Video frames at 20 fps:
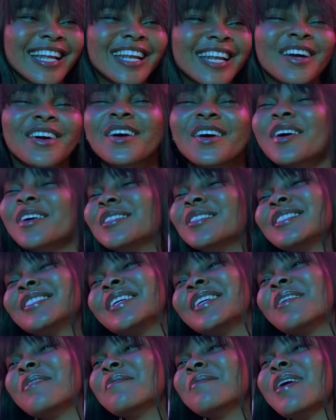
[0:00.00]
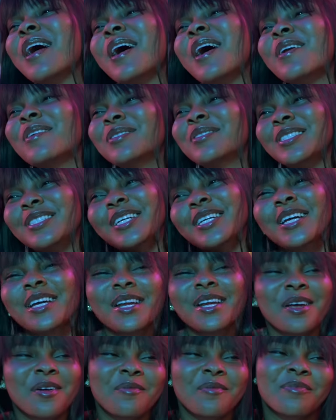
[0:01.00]
Now, because say me, I don't say
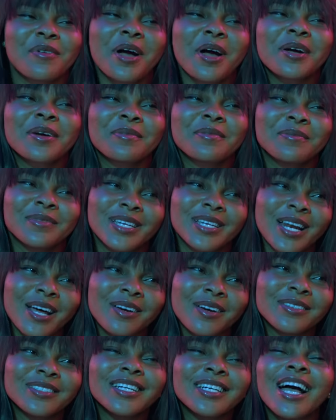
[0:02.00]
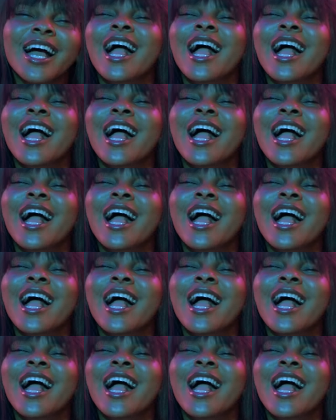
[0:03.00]
you prank me now.